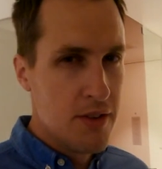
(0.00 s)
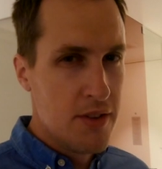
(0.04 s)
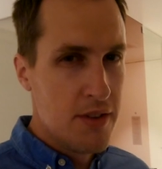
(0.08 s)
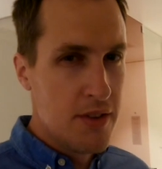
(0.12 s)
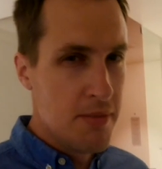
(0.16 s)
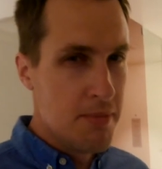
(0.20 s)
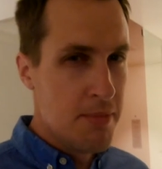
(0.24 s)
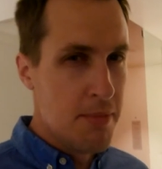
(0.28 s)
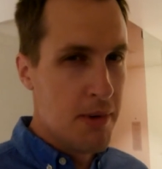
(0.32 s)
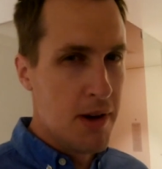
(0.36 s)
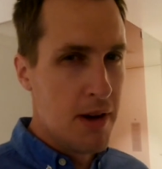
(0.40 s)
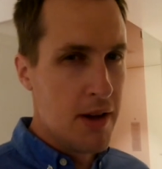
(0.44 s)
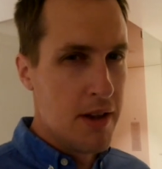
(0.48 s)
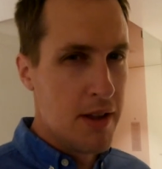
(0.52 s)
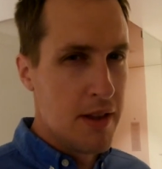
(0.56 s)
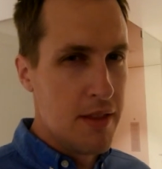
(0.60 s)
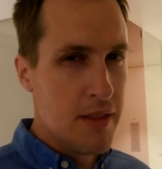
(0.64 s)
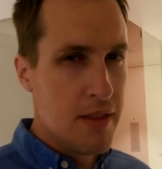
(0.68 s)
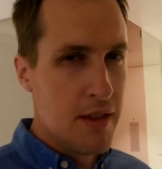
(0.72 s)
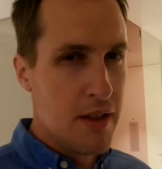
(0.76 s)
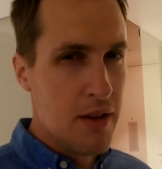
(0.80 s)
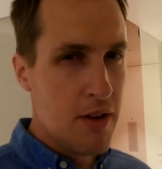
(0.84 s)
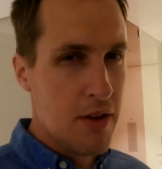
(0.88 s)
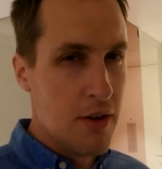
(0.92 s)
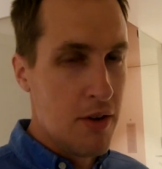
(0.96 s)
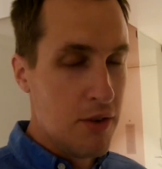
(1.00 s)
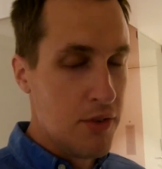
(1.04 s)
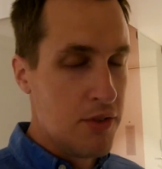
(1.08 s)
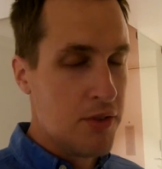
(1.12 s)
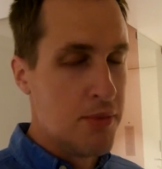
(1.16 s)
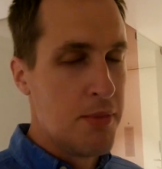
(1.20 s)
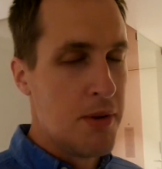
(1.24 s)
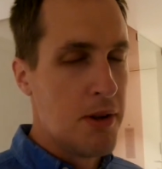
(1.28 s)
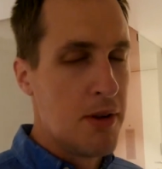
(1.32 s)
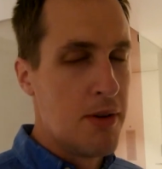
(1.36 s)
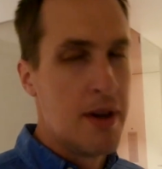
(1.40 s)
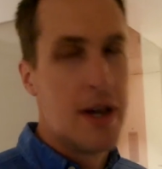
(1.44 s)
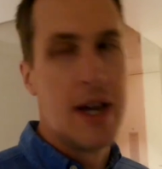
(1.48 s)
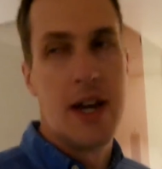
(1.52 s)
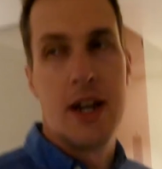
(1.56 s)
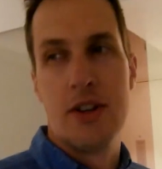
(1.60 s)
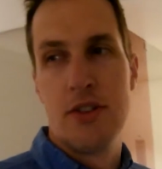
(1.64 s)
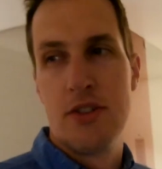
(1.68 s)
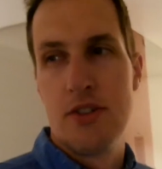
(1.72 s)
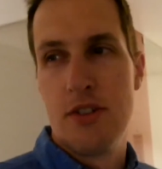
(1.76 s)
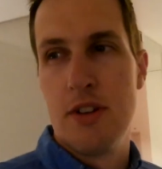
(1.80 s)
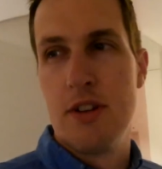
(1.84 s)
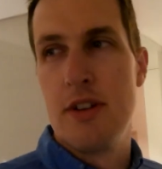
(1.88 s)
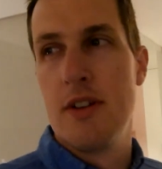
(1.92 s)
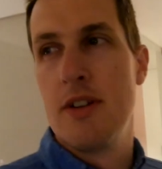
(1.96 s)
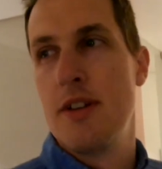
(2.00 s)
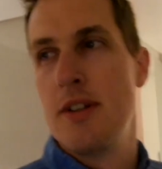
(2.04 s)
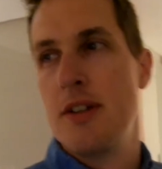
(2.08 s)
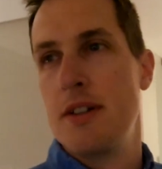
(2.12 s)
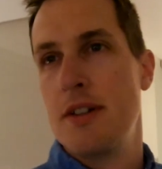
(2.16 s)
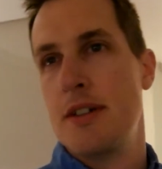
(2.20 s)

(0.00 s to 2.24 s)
to buy the Osmo Action.